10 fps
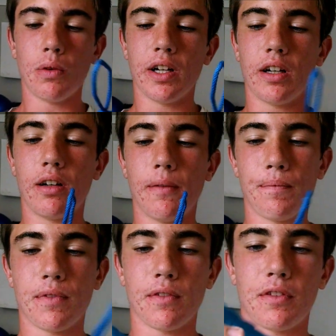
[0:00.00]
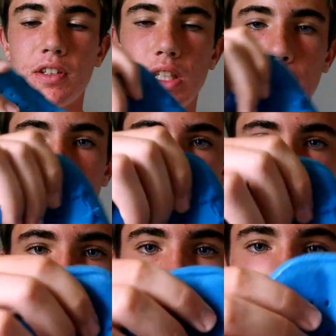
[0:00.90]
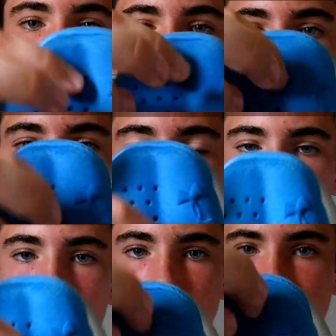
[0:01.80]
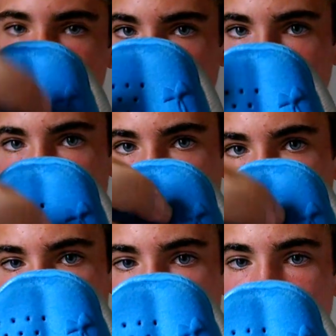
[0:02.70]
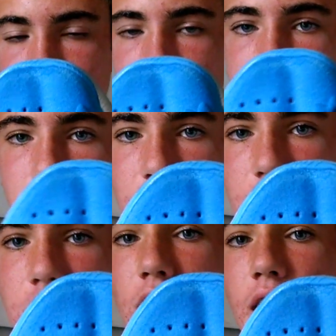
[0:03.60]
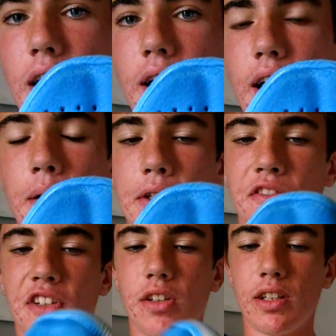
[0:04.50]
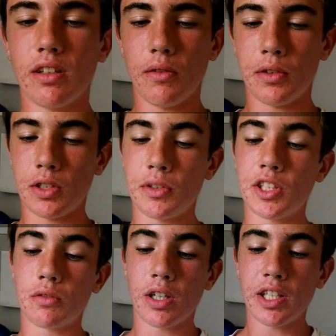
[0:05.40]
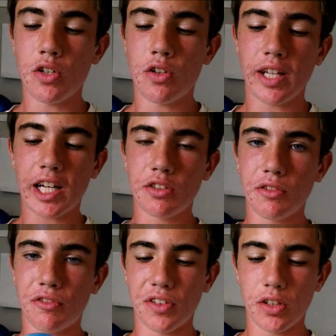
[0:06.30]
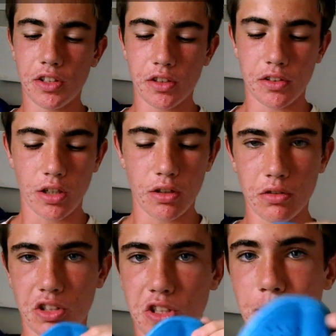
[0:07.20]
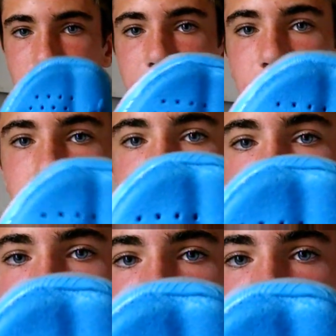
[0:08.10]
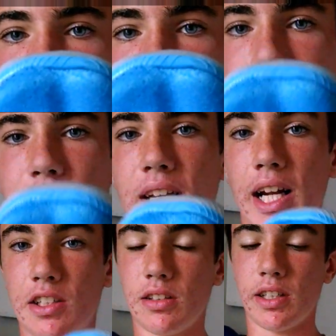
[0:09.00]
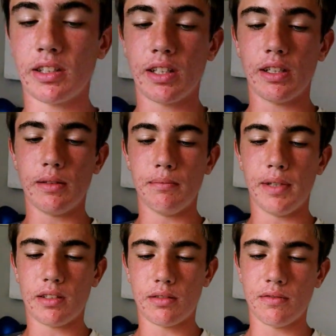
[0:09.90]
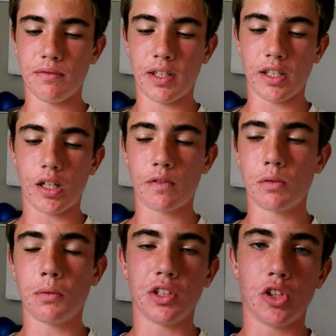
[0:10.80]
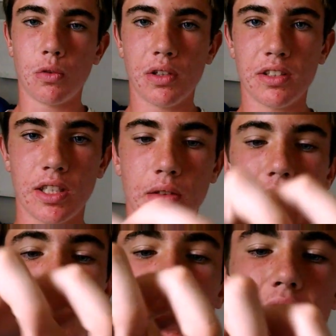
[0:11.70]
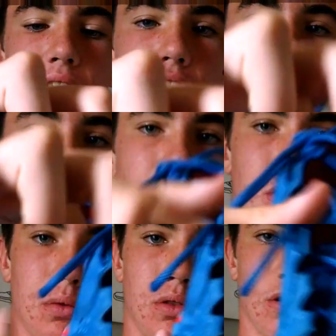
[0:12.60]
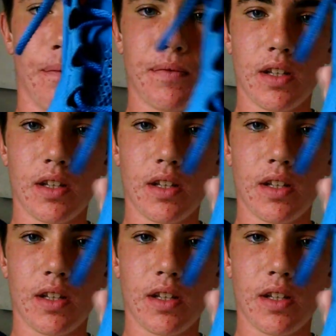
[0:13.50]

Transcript: where, for example, here there's a split down there for where your middle toe goes, and when you're running, you can actually feel your toes spread a little bit because of that, and I actually like that. It makes it very comfortable. With the old ones, there was individual